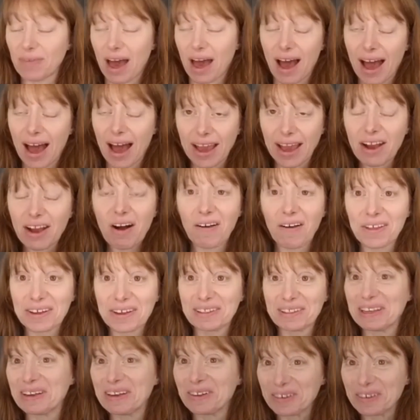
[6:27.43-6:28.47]
I call it
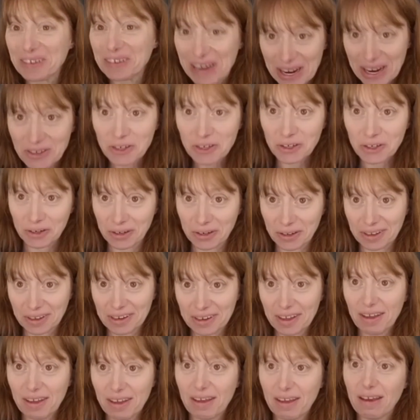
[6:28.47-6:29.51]
legal naturehood.
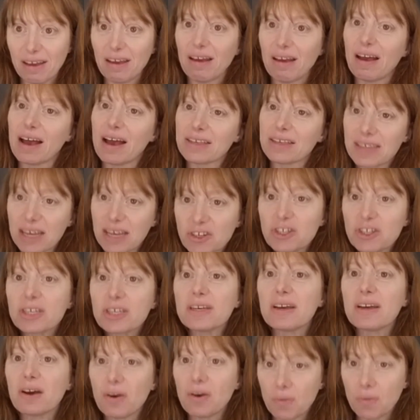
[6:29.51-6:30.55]

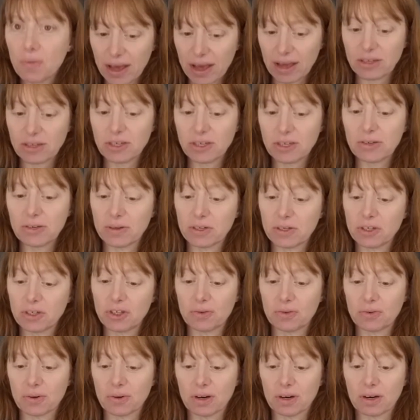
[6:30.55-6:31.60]
Essentially, a way to
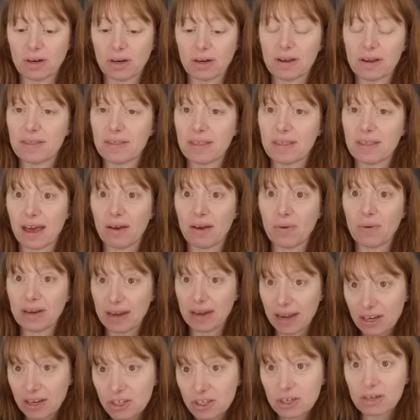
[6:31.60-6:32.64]
ensure that when
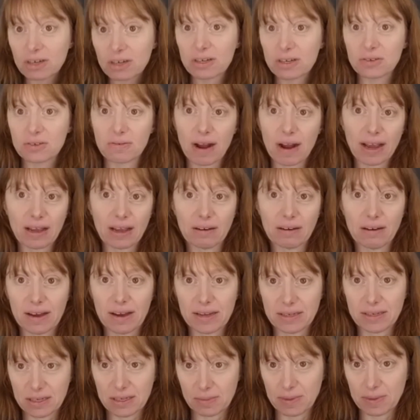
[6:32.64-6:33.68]
nature is
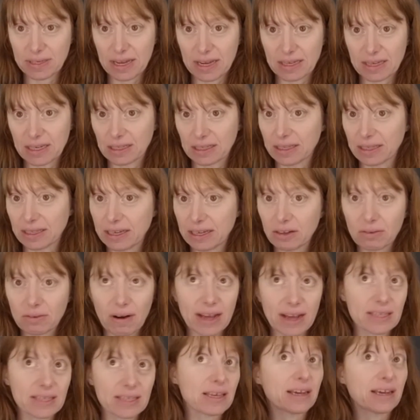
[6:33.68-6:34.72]
recognized as possessing legal
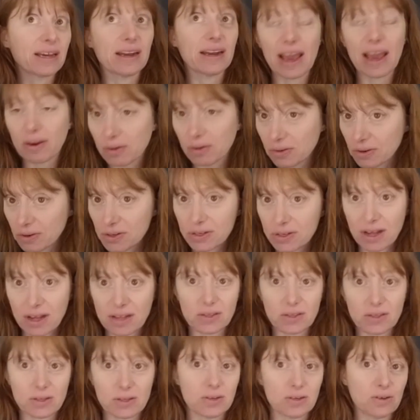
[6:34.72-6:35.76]
rights, like in Ecuador's
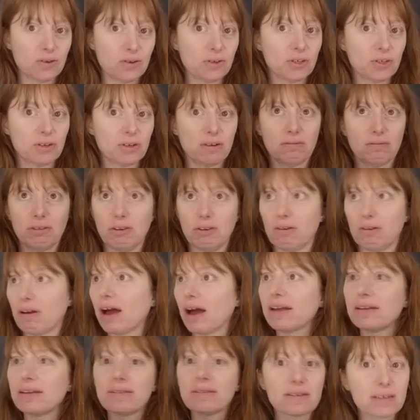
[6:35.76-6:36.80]
constitution,
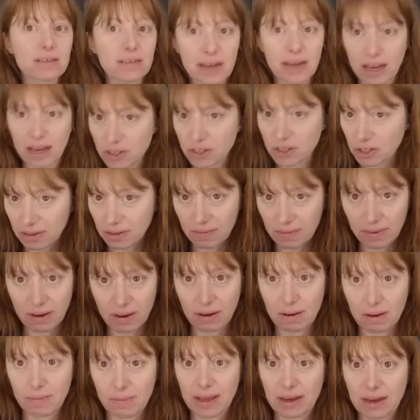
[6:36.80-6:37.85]
Uganda's National
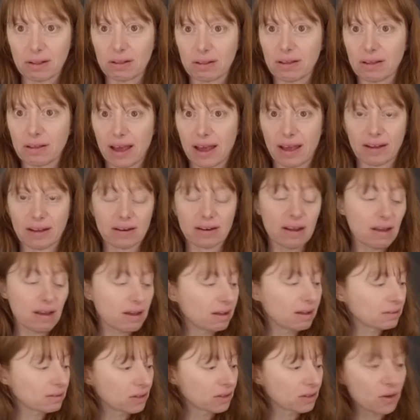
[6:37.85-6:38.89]
Environmental Act,
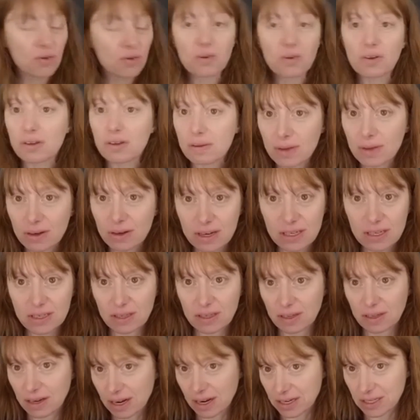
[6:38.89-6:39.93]
local communities in the
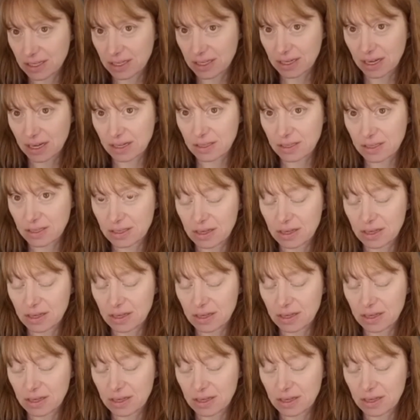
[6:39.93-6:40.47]
United States,